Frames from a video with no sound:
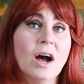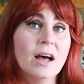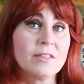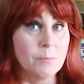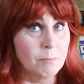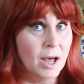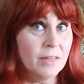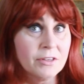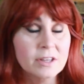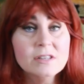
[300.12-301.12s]
are the
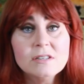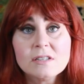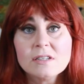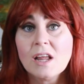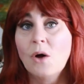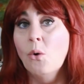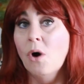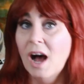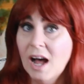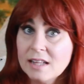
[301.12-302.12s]
mothers
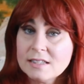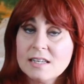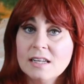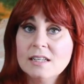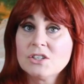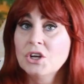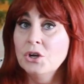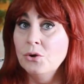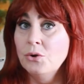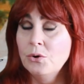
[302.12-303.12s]
or aunties
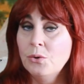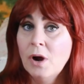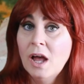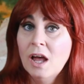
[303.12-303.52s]
who